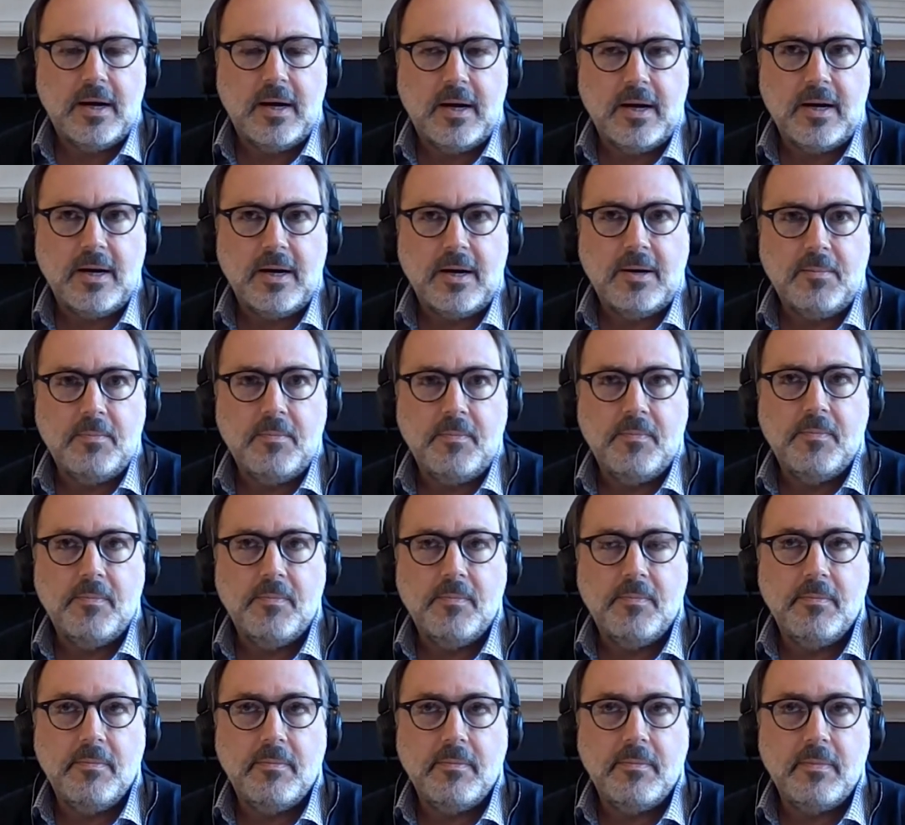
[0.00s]

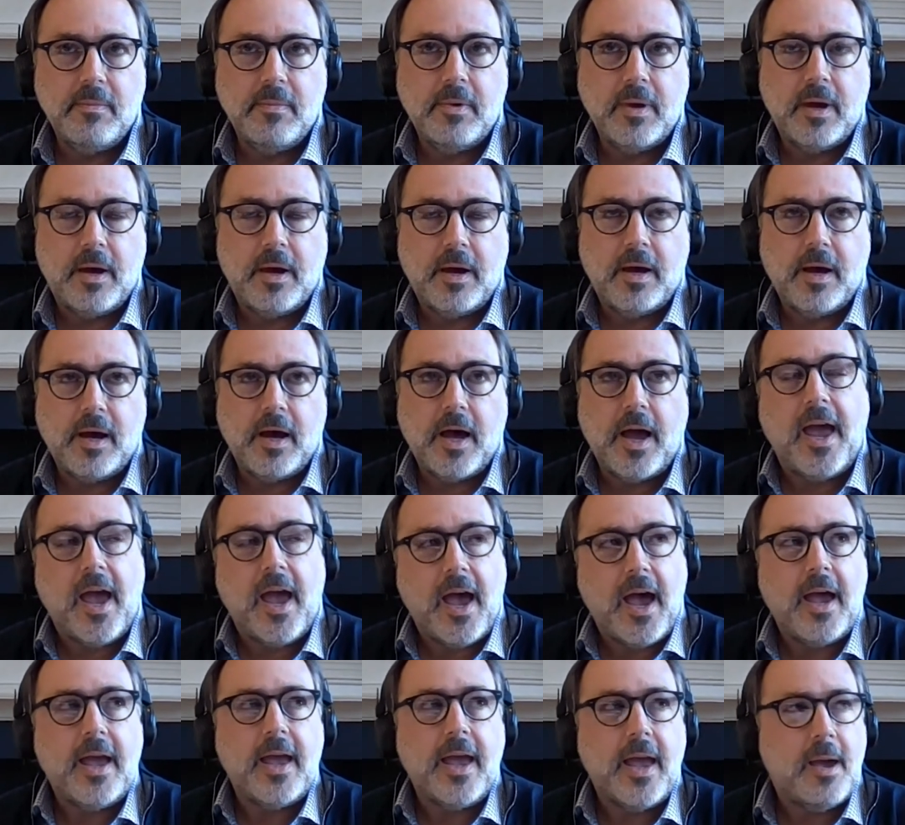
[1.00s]
Um, uh, I,
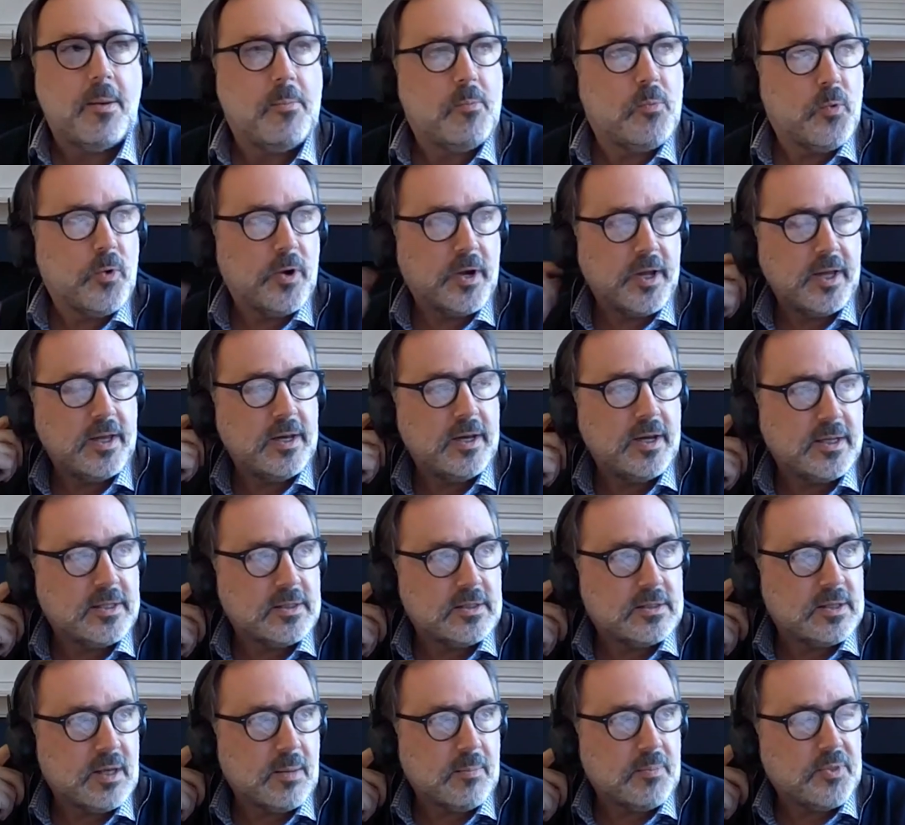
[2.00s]
I, am working
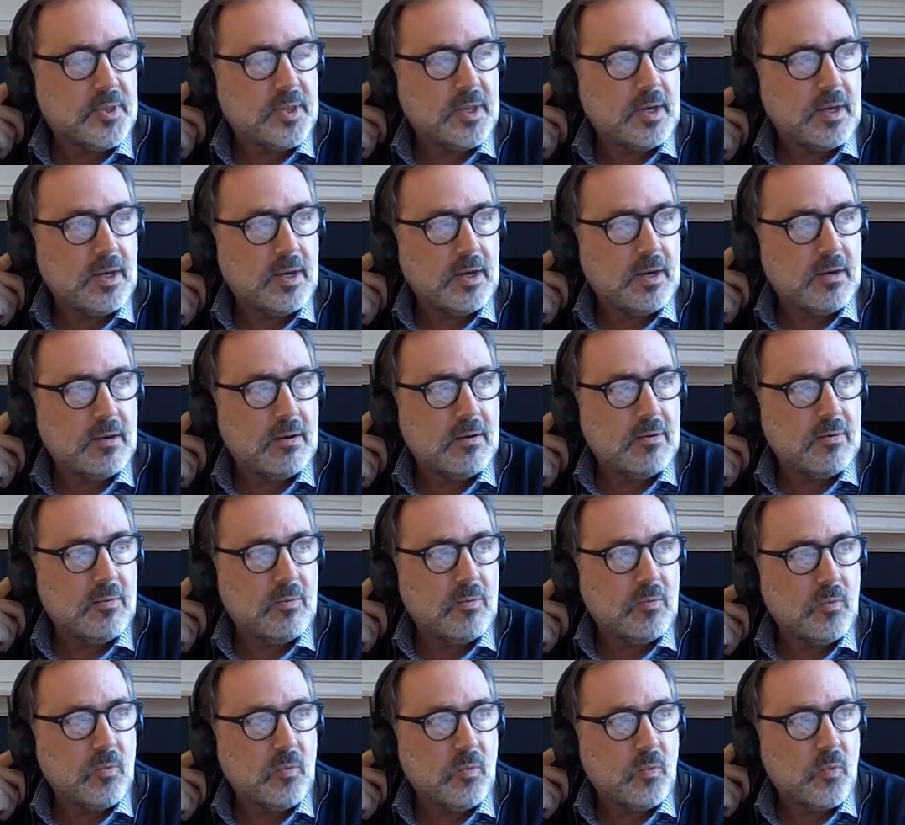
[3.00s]
on something
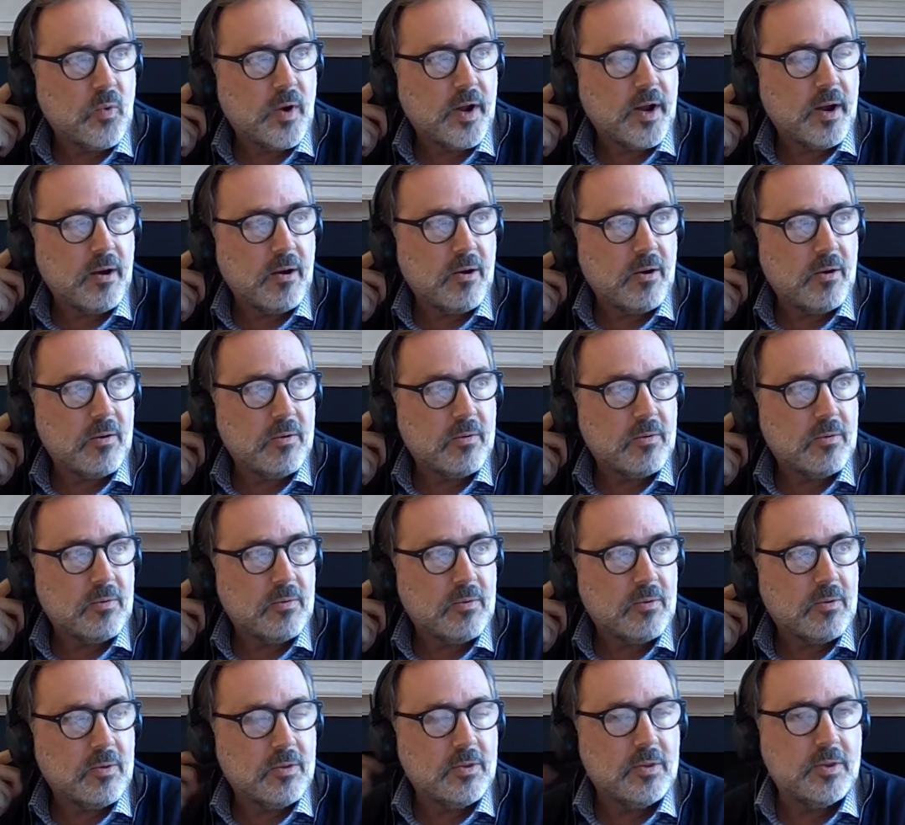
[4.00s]
where
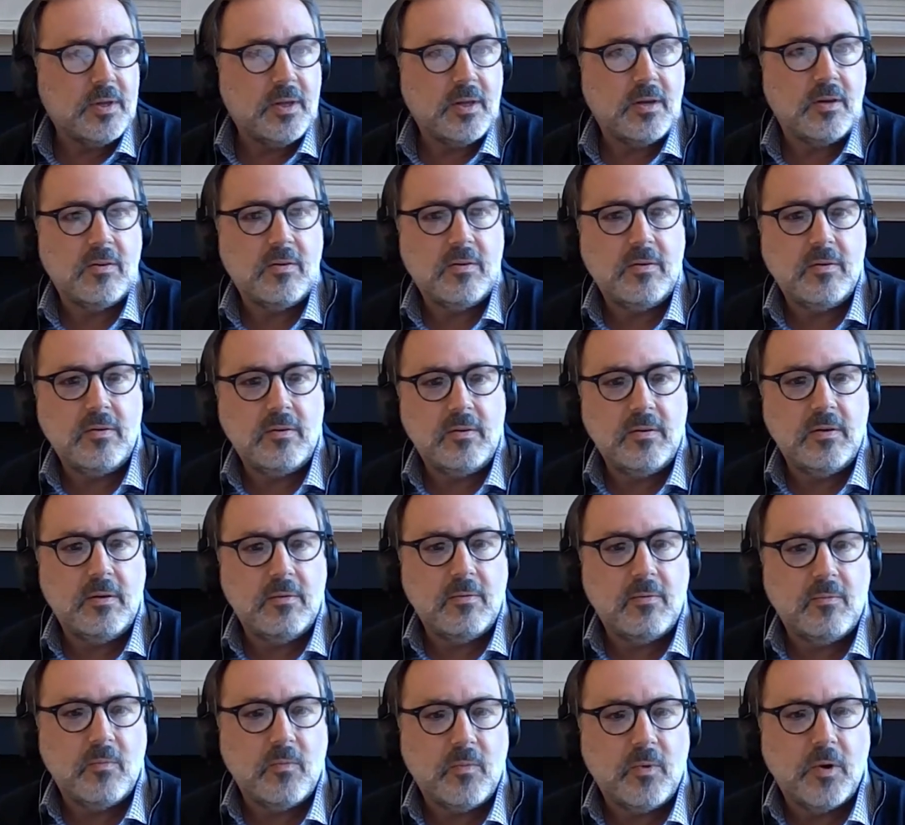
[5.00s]
the
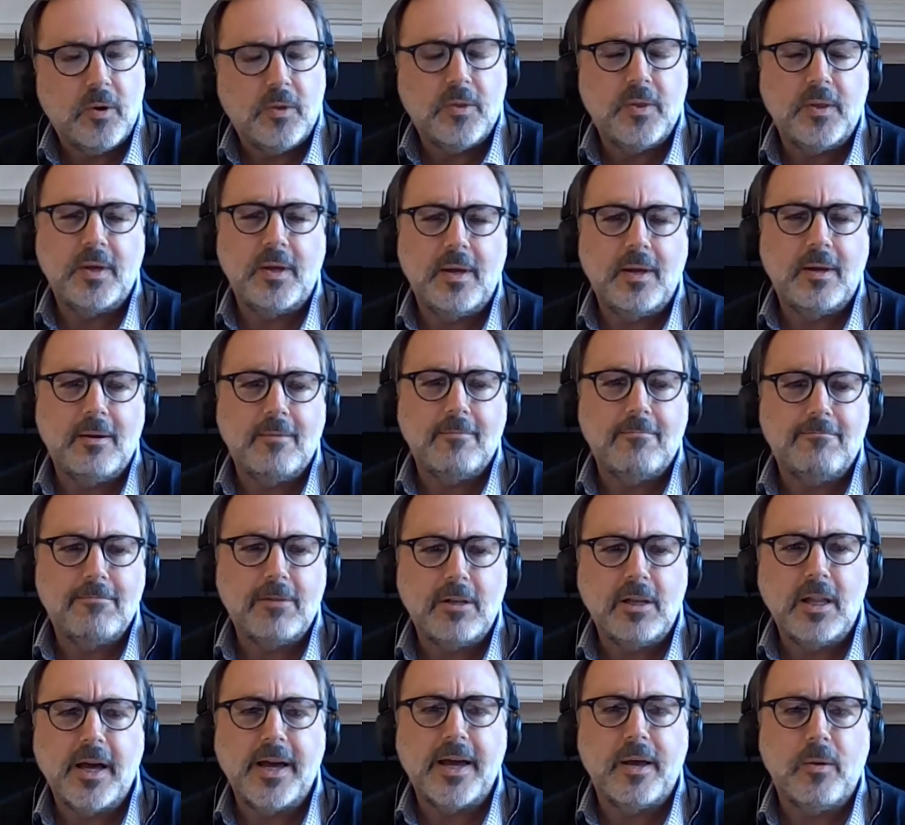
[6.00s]
where the
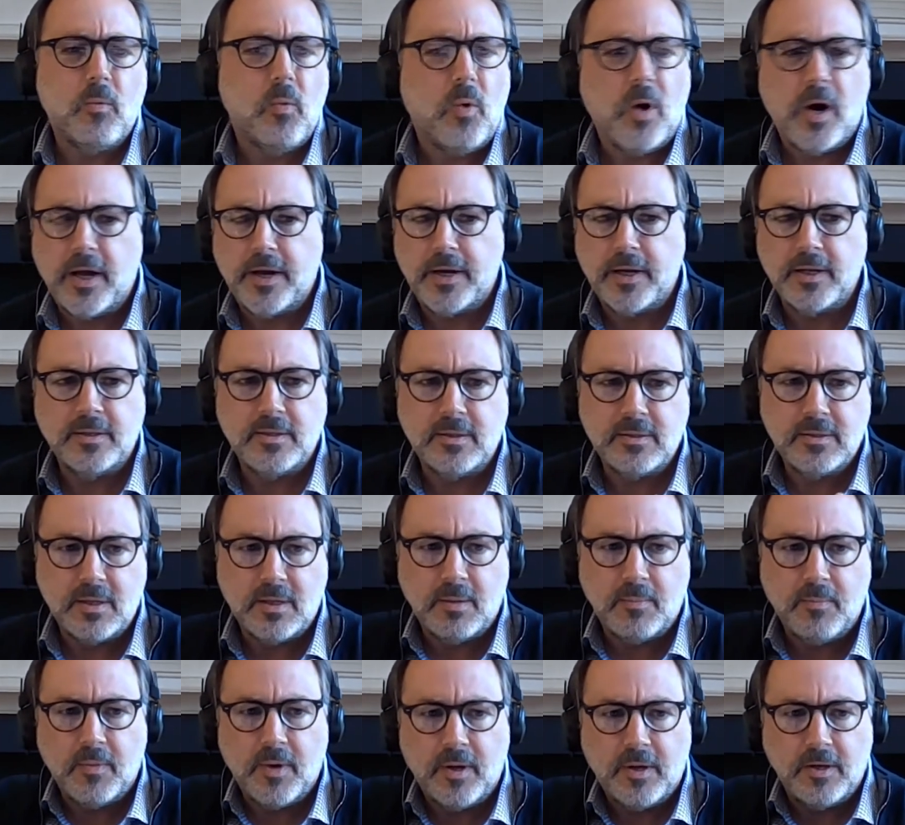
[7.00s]
client wanted
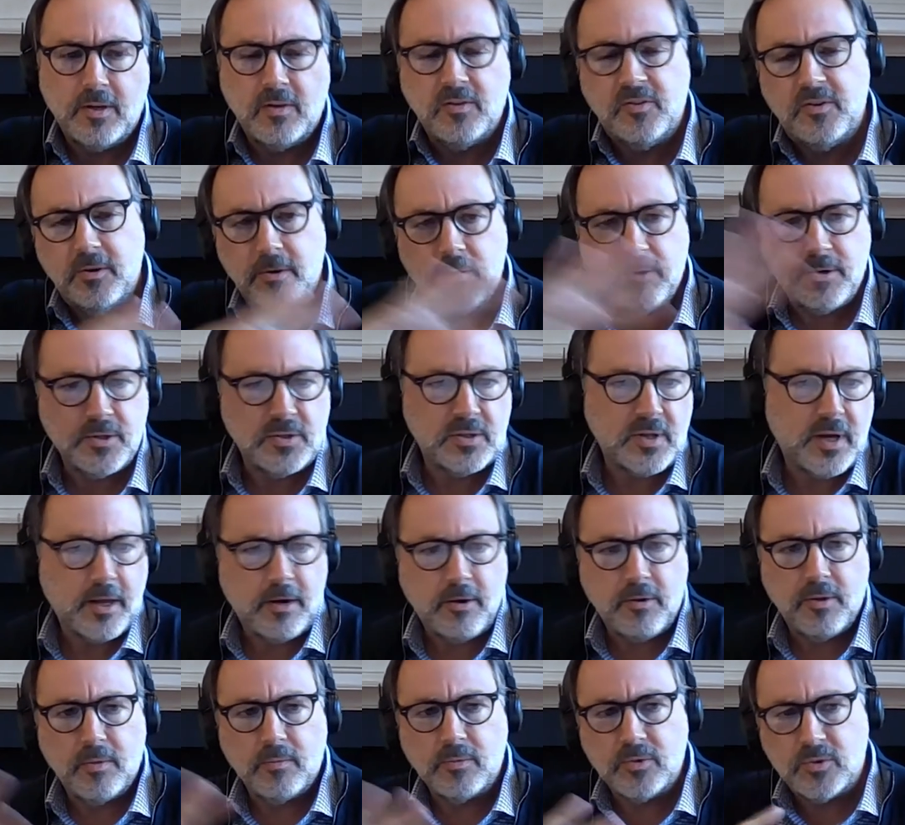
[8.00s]
some an interior
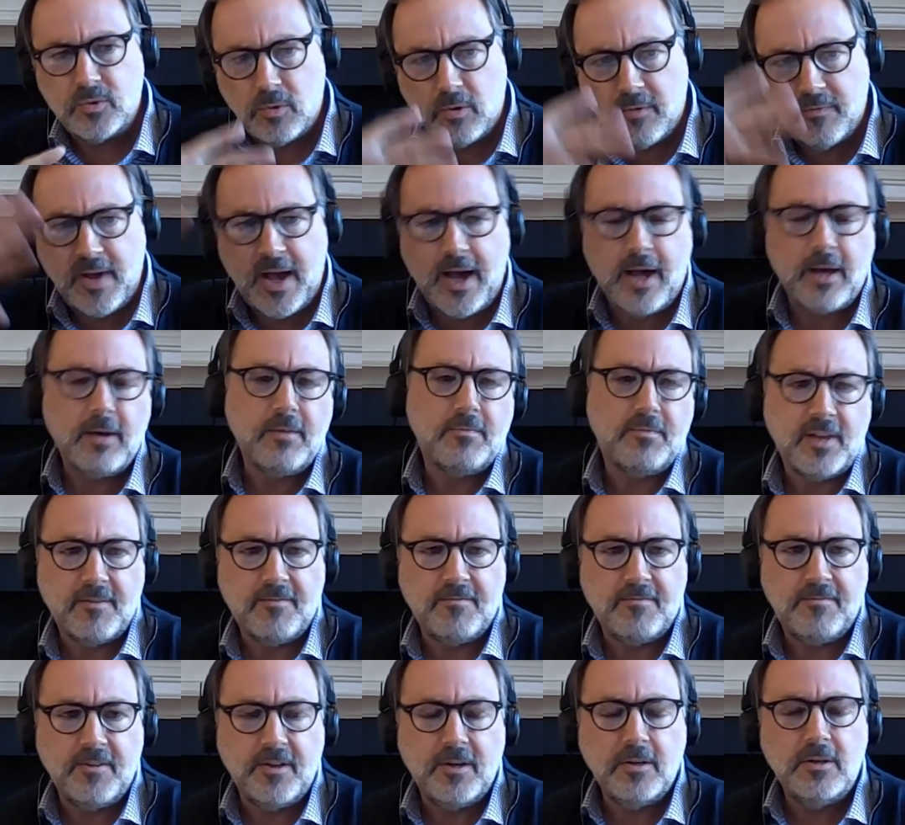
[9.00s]
designer that was sort of out of
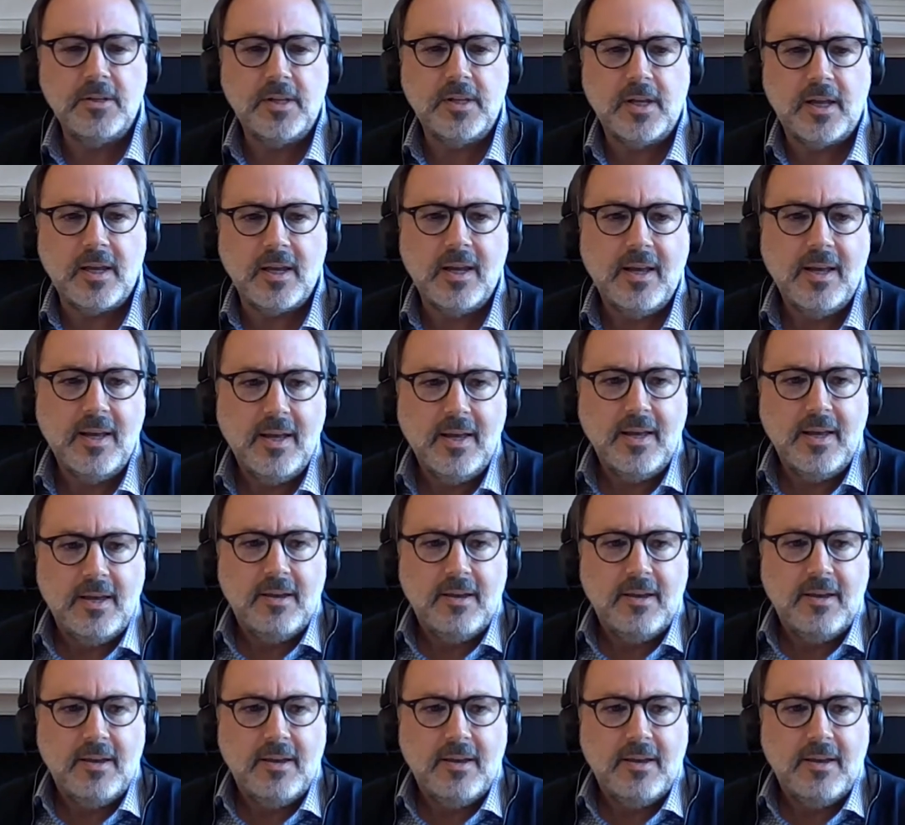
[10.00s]
left field, and